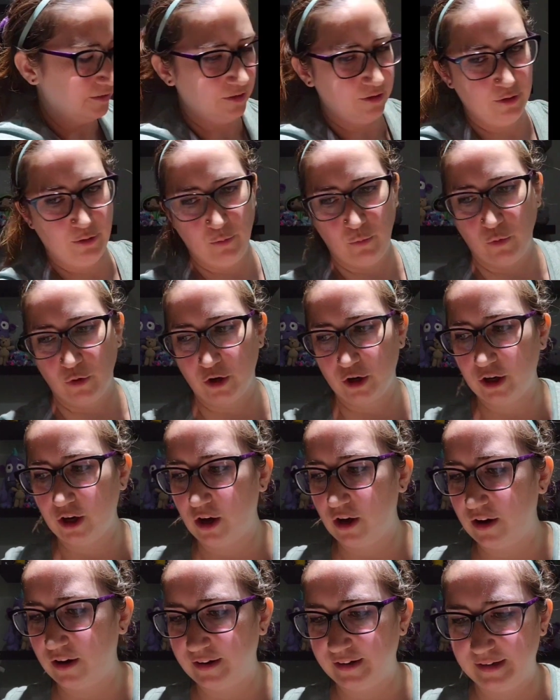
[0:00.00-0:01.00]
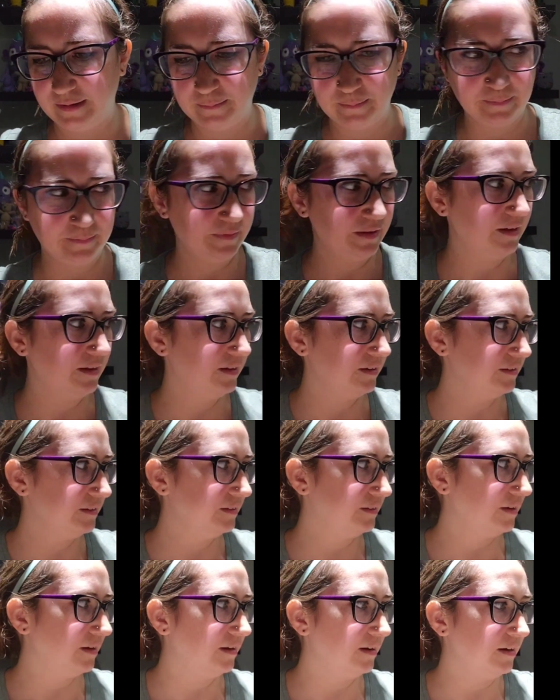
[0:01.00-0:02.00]
to work on
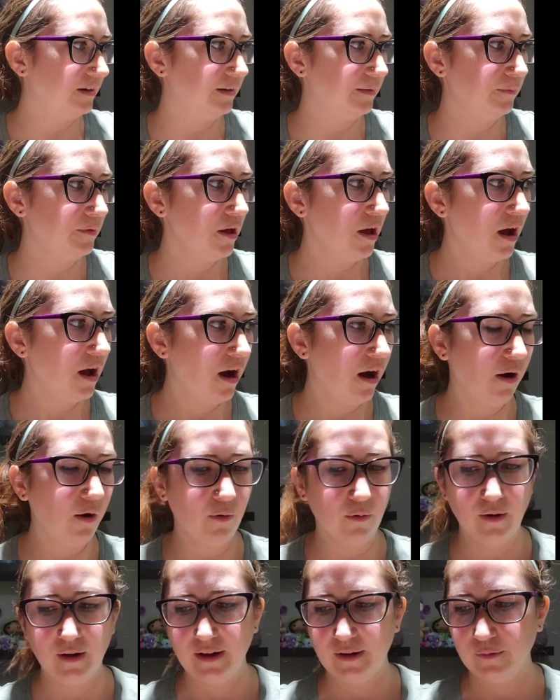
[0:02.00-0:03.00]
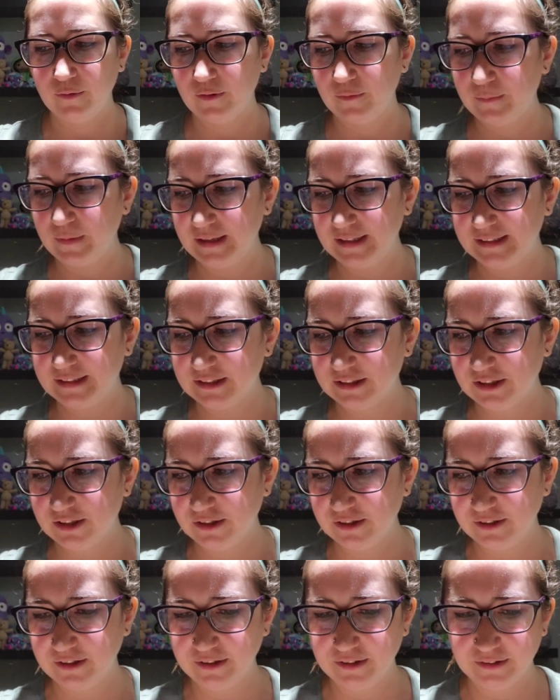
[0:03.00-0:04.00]
him. Oh, my
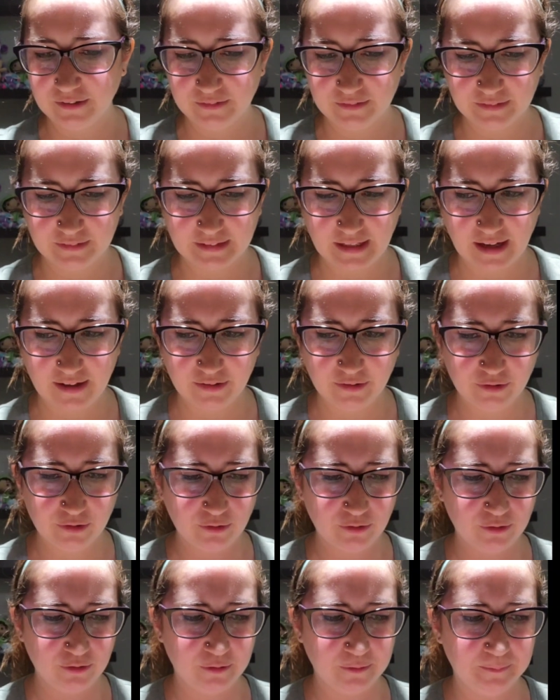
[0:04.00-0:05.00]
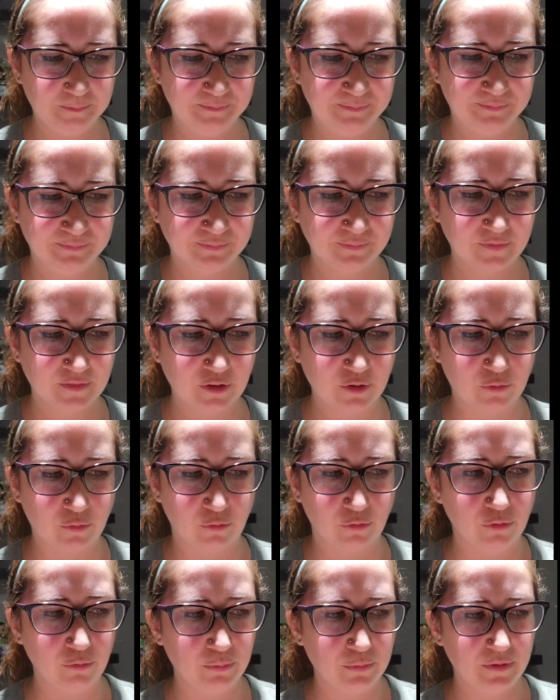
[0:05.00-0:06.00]
sister, that little
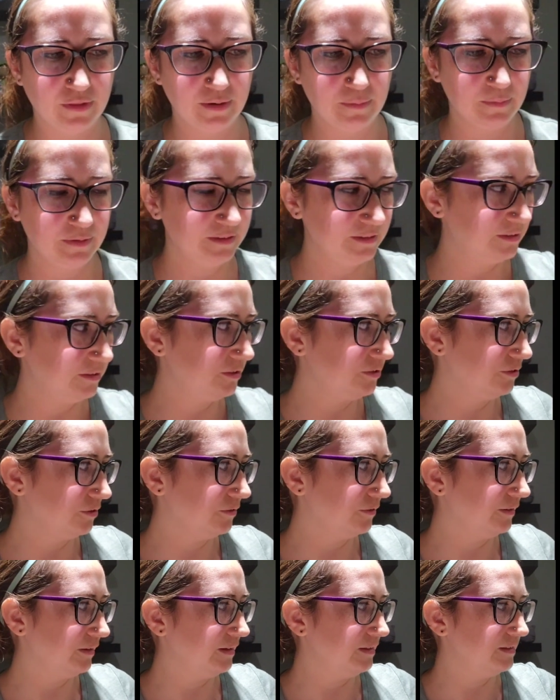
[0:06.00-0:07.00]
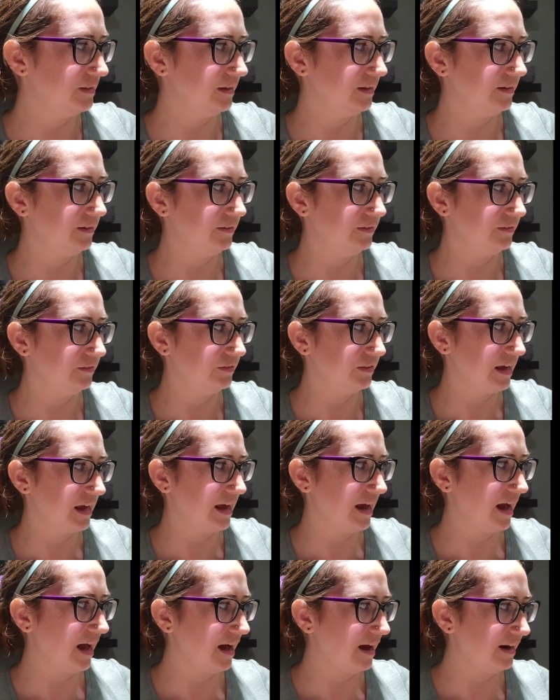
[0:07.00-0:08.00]
group that my sister is in, they
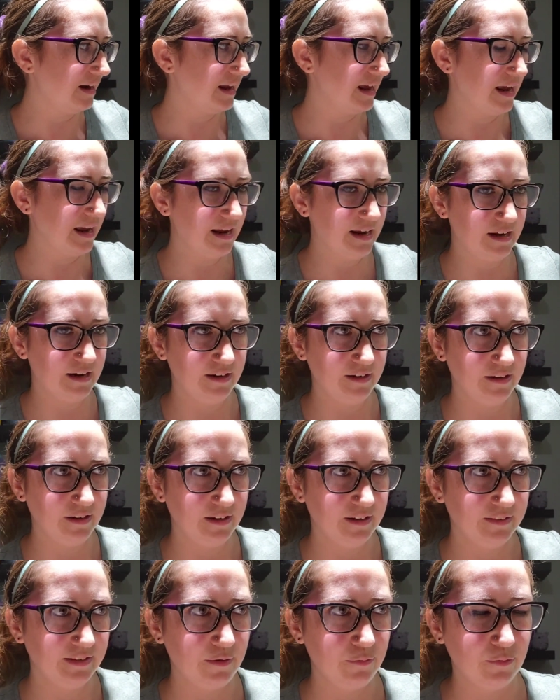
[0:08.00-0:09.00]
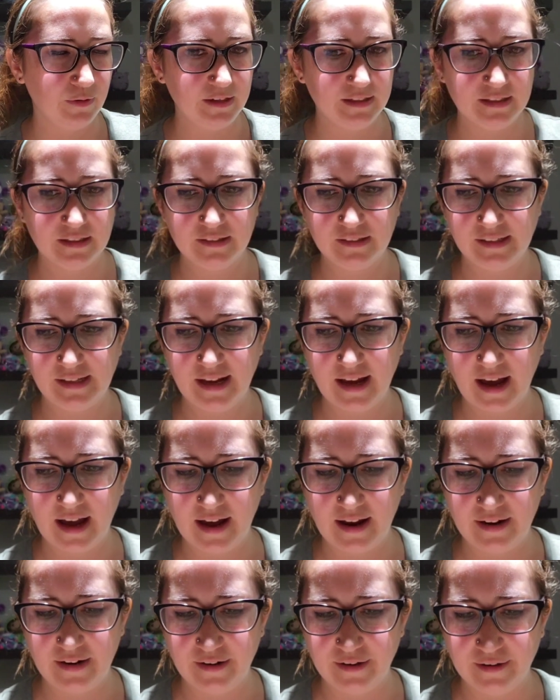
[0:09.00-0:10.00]
recently
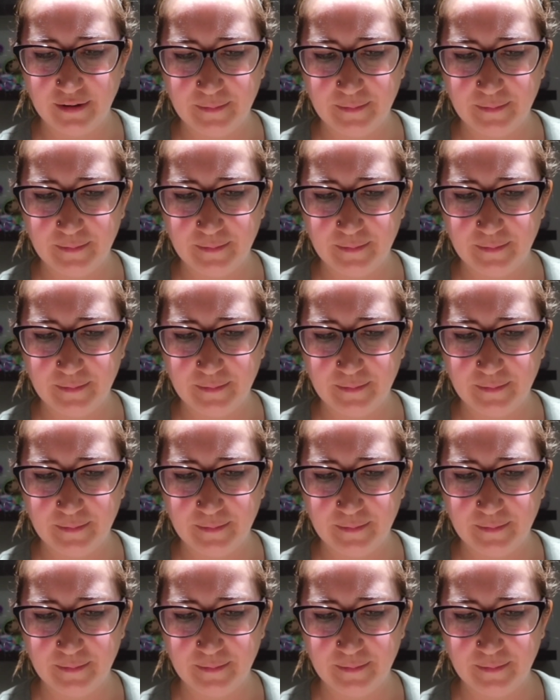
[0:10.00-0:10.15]
had